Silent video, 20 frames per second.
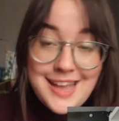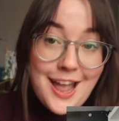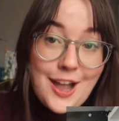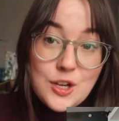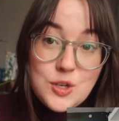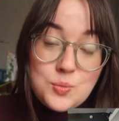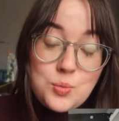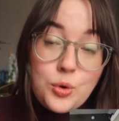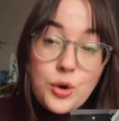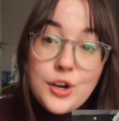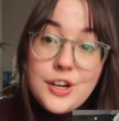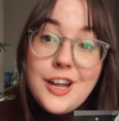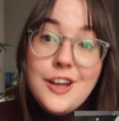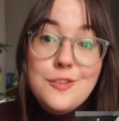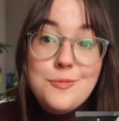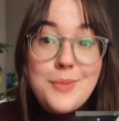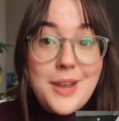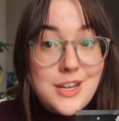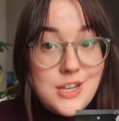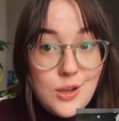dashboard
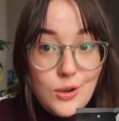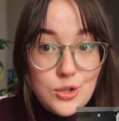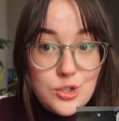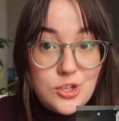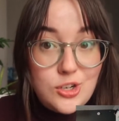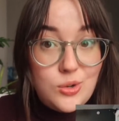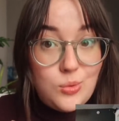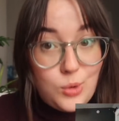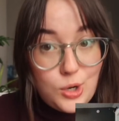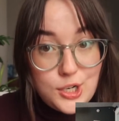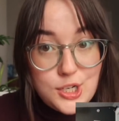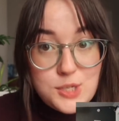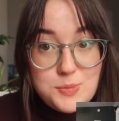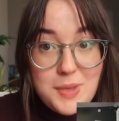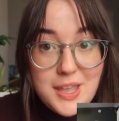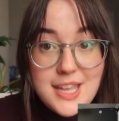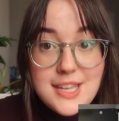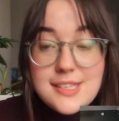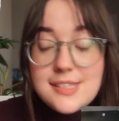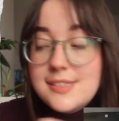of my Notion
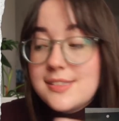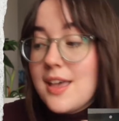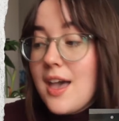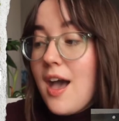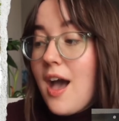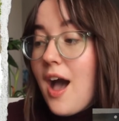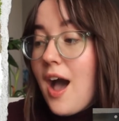workspace.